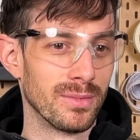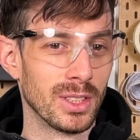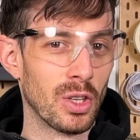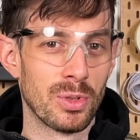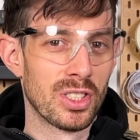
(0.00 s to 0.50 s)

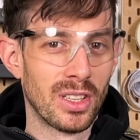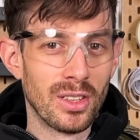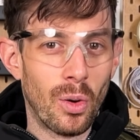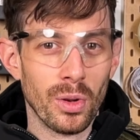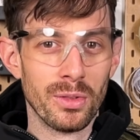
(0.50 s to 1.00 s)
you know, I'm just gonna
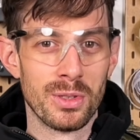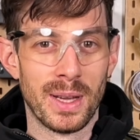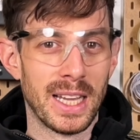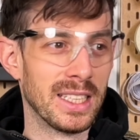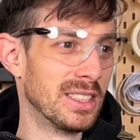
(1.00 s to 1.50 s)
hold it with
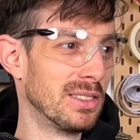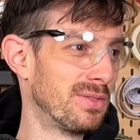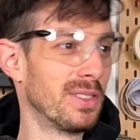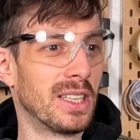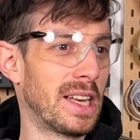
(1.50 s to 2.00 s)
my hand and
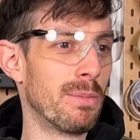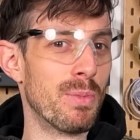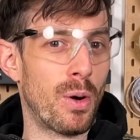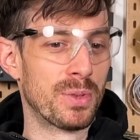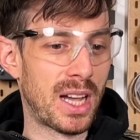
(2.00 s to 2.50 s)
if an enemy
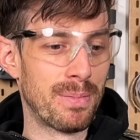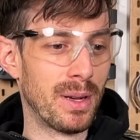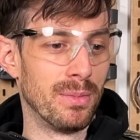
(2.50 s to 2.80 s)
pops up,